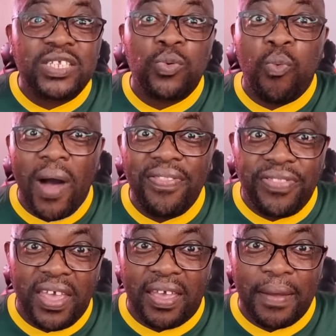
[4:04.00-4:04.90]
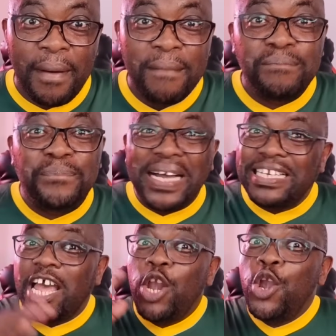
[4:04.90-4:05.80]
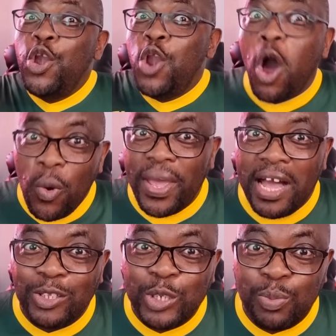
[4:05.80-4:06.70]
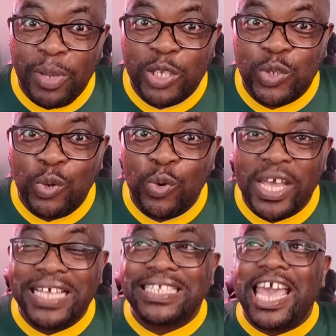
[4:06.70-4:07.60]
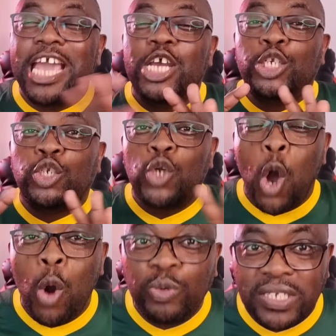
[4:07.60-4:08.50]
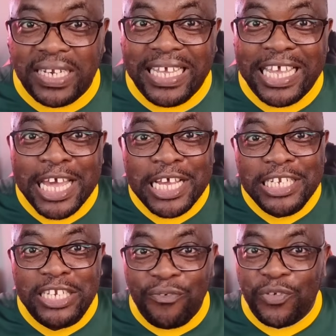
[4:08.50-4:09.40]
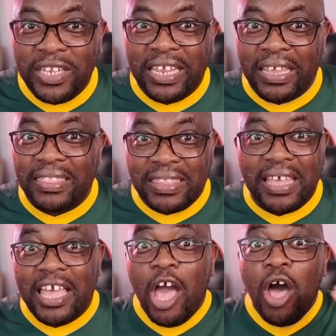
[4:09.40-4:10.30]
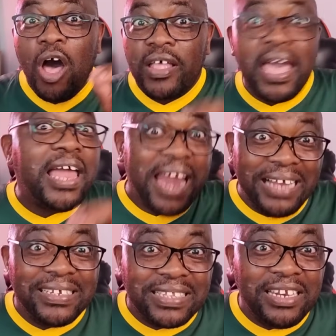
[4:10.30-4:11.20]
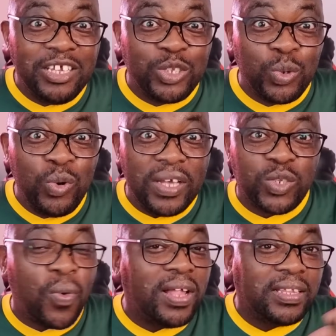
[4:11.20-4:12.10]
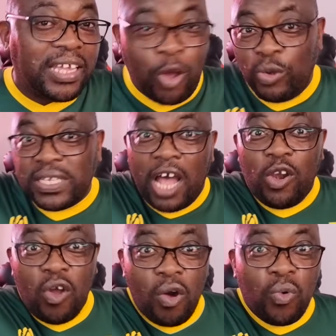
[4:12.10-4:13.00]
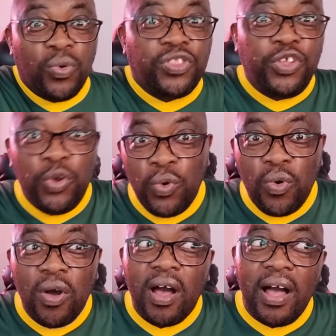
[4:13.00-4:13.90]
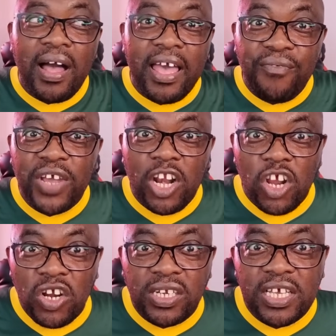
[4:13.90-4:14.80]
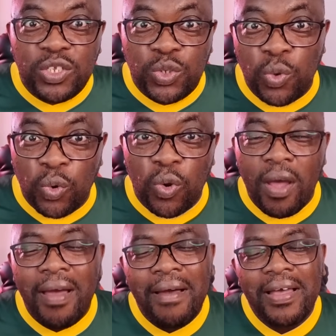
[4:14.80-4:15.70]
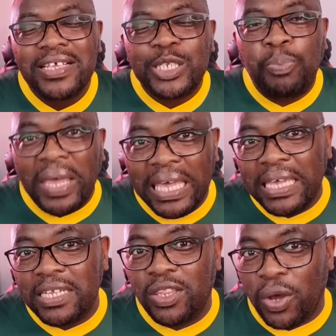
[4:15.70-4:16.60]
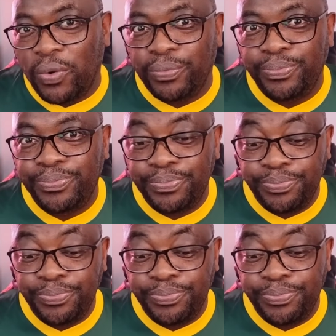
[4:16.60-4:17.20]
is one thing, but knowing how to speak Zulu is a totally different thing. And understanding Zulu as well goes along with you having learned isiZulu. Speaking it though,